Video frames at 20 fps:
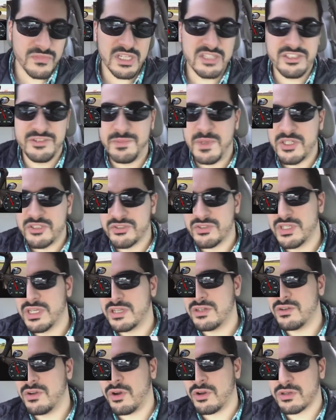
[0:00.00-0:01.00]
Especially
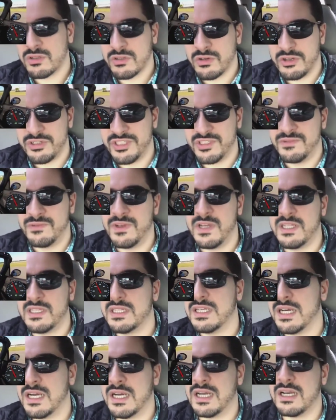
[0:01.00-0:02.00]
at an autocross event,
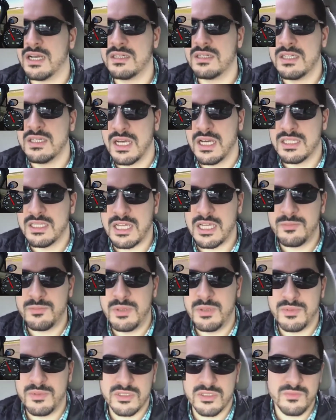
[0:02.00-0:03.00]
a lot of
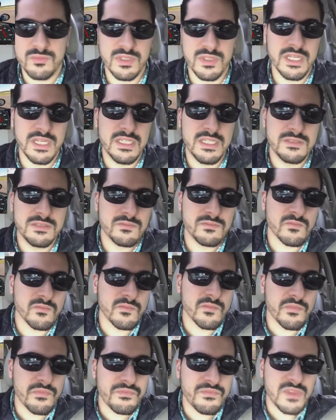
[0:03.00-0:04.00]
people complain
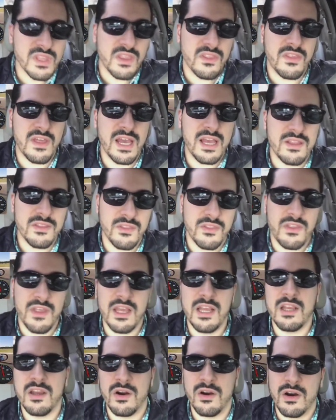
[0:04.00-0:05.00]
that
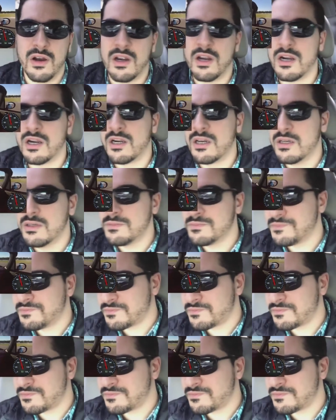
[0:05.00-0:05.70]
they are